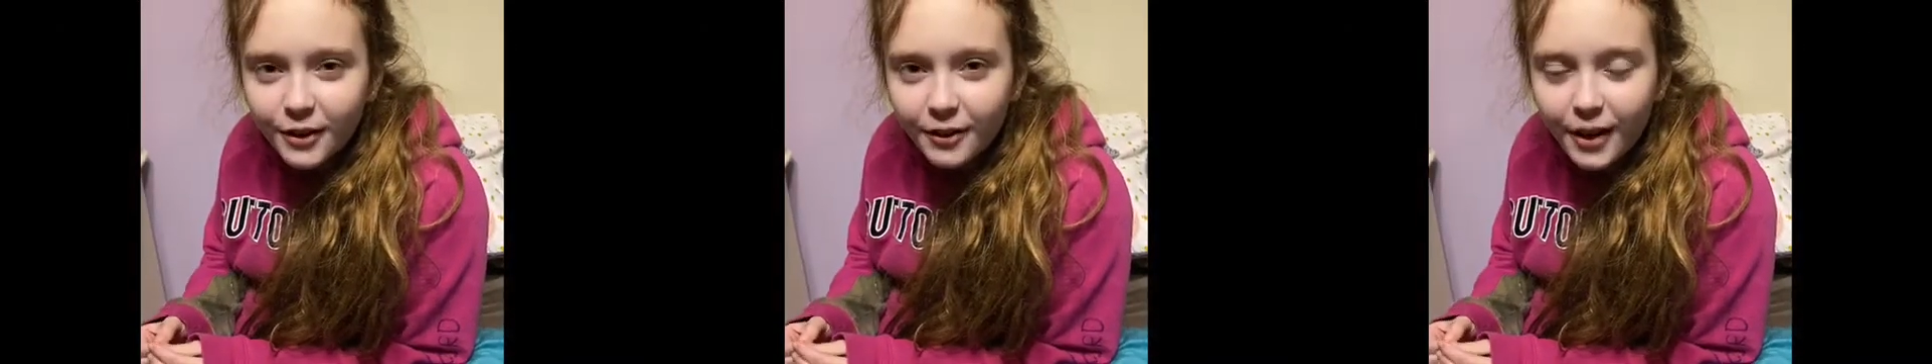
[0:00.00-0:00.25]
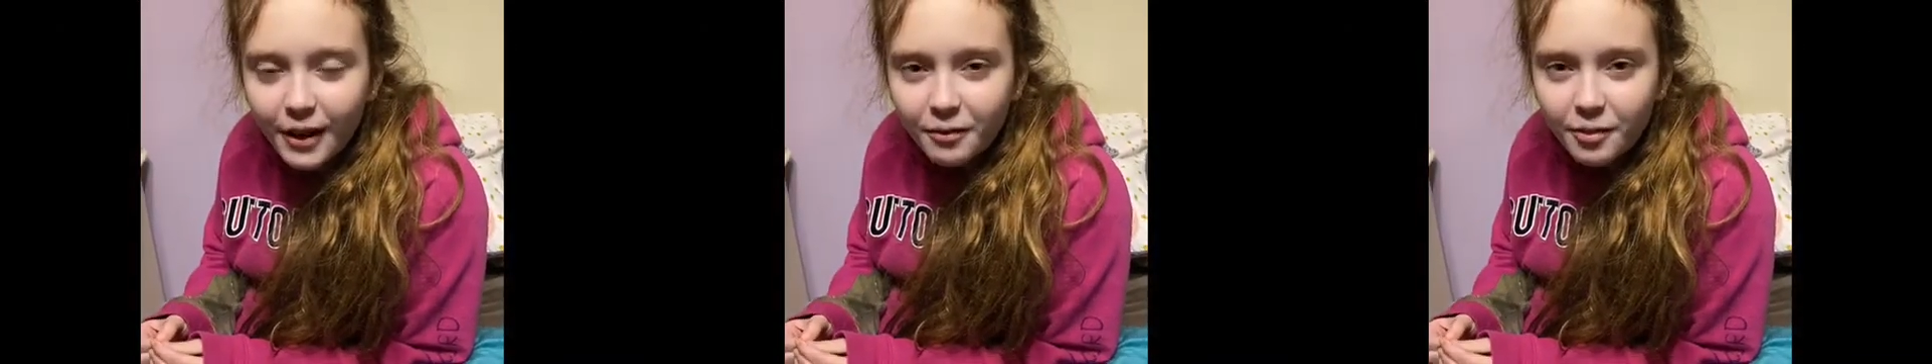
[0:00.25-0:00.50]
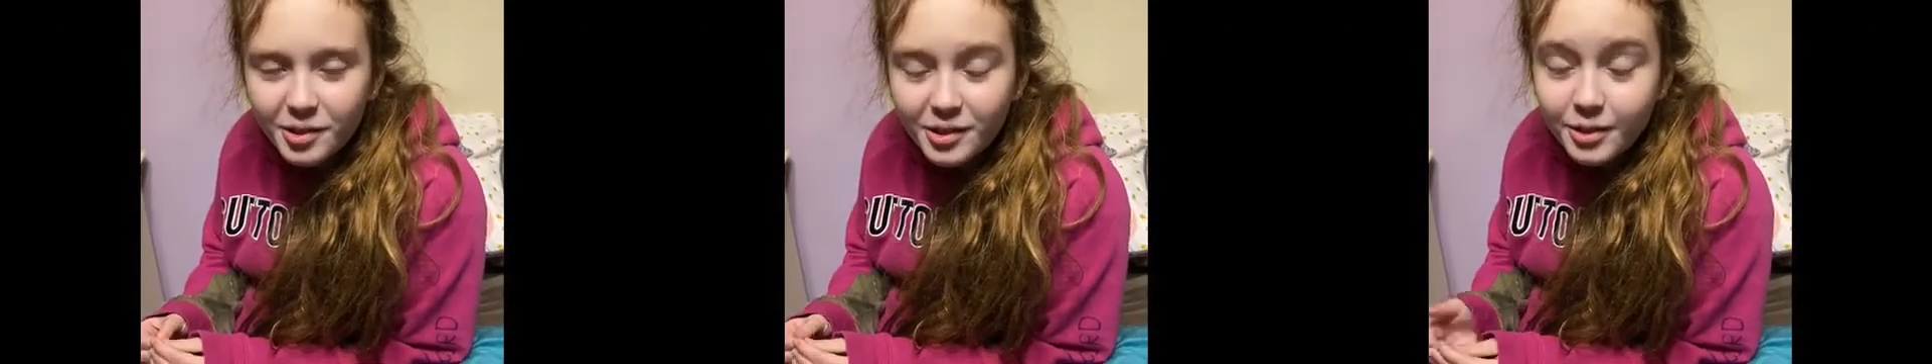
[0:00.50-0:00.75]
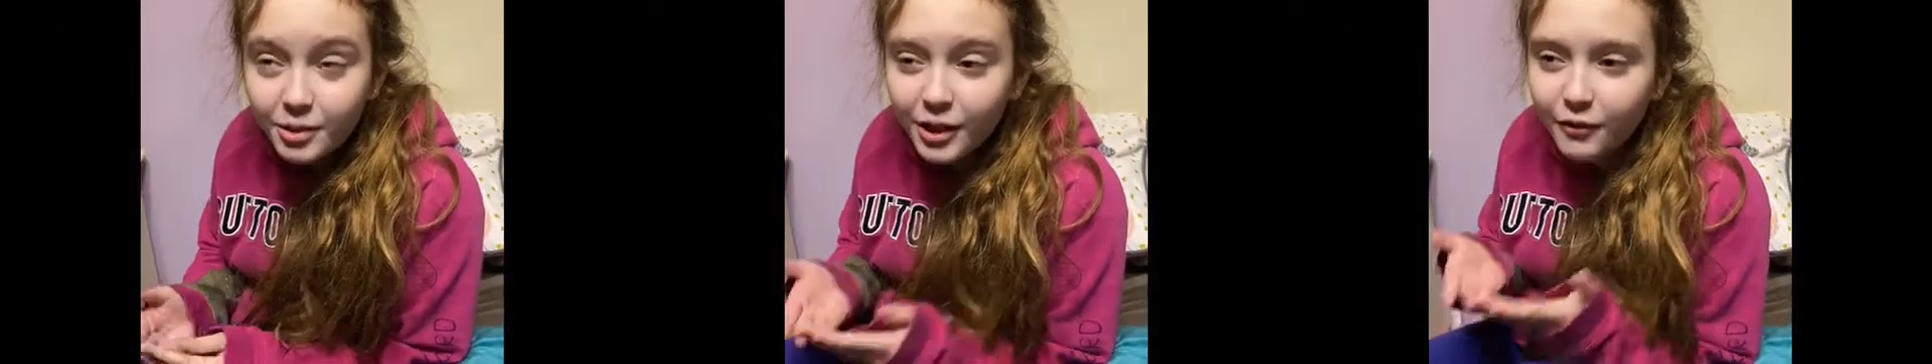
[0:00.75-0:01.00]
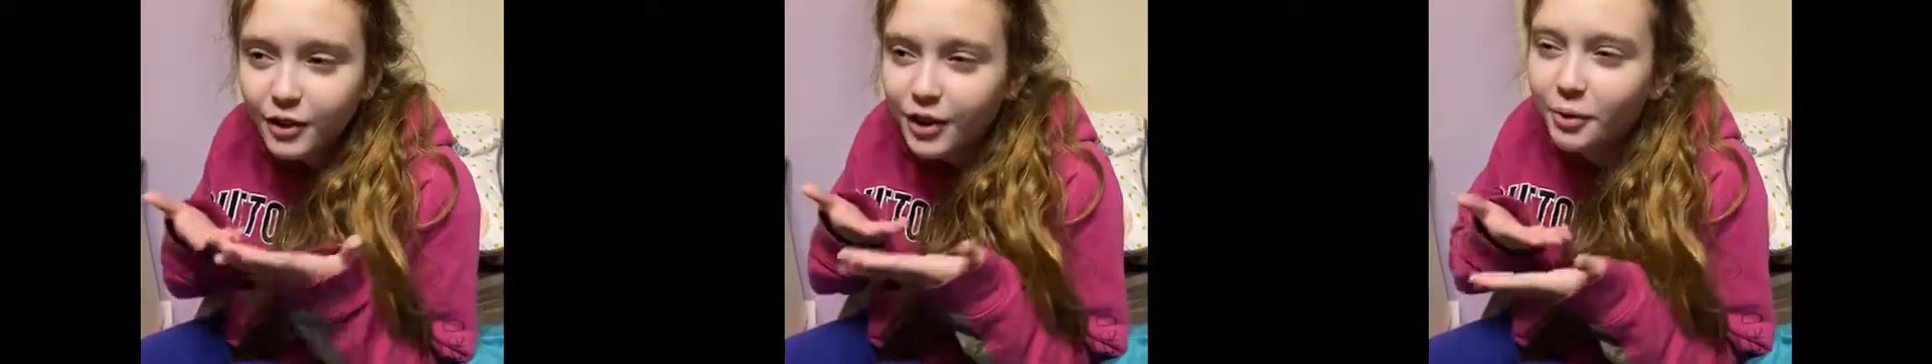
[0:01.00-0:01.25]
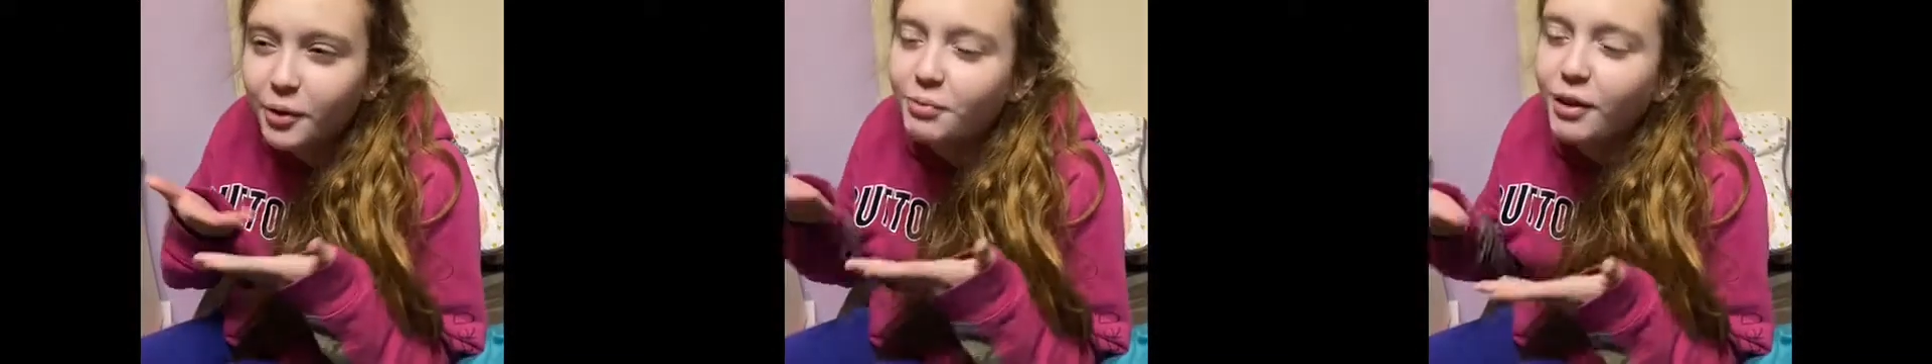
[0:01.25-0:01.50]
I'm going to be doing a video
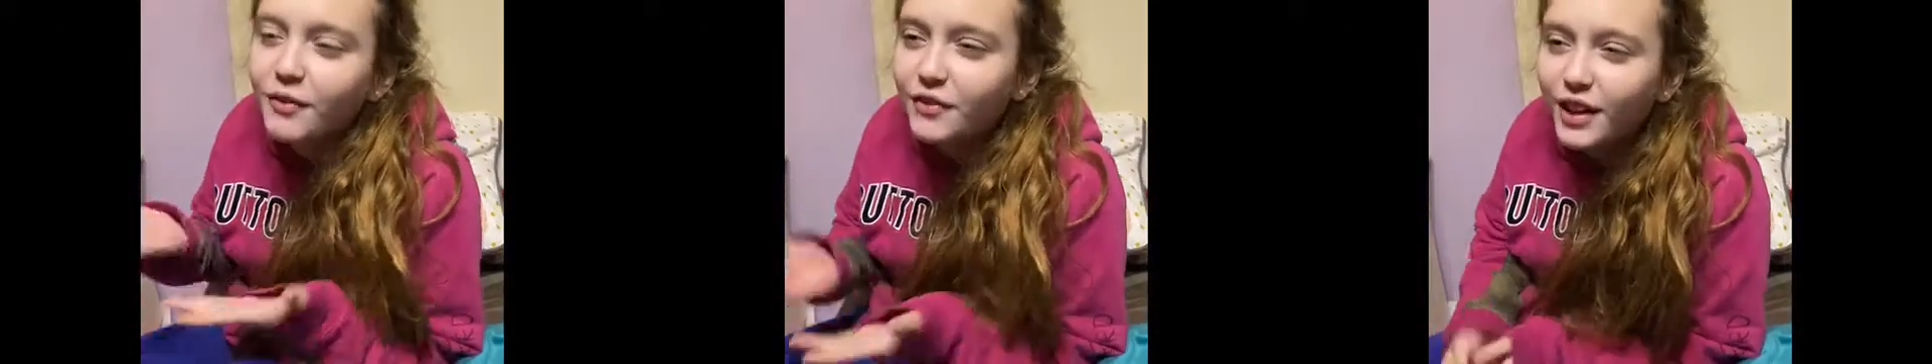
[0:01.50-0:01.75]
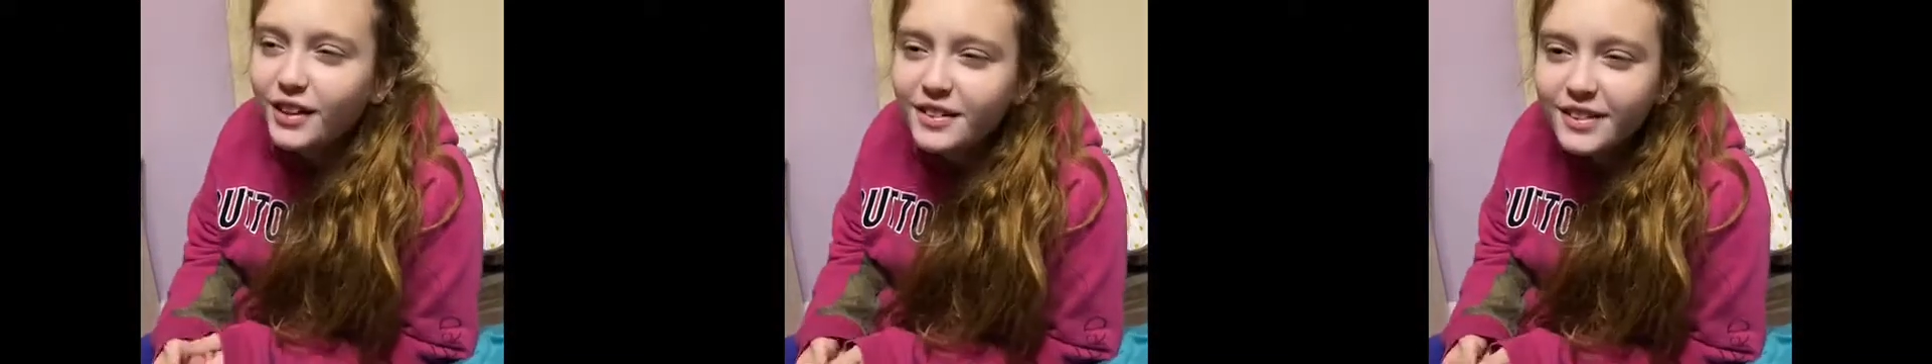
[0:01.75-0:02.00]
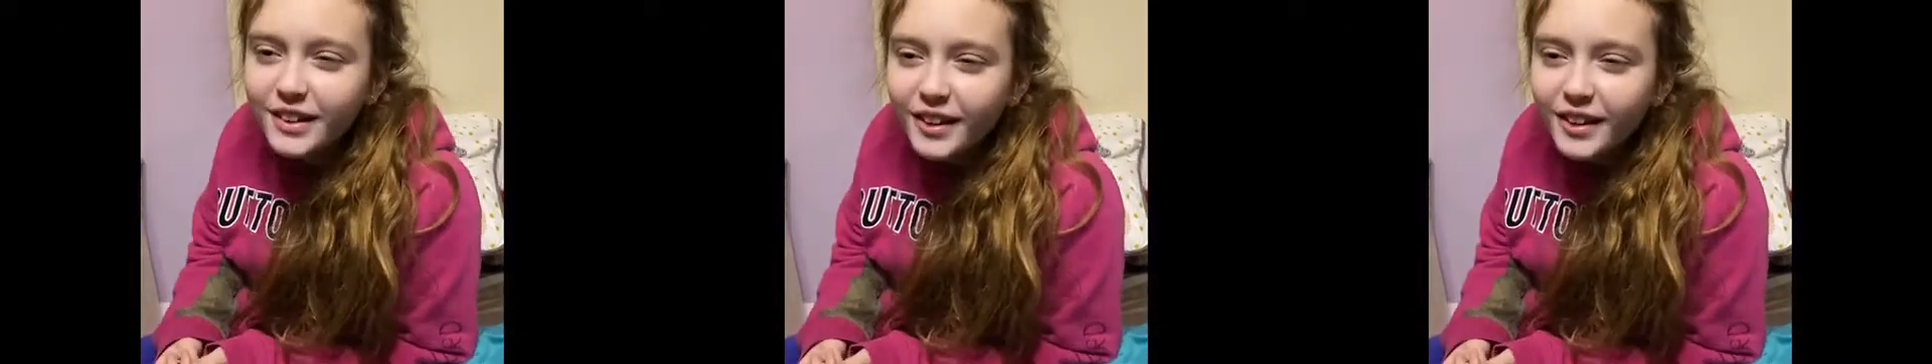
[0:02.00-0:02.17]
with my face,